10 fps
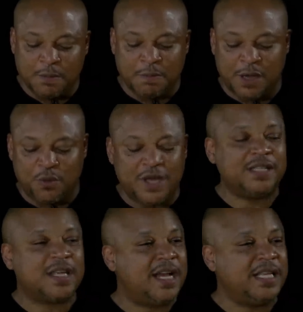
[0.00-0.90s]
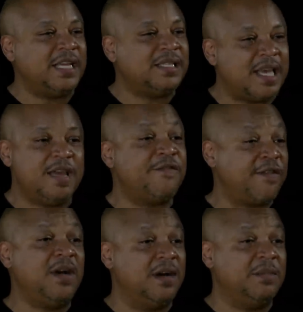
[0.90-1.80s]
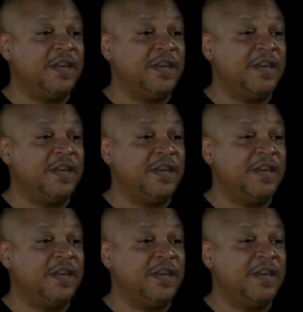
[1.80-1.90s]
But what is Kanye saved from?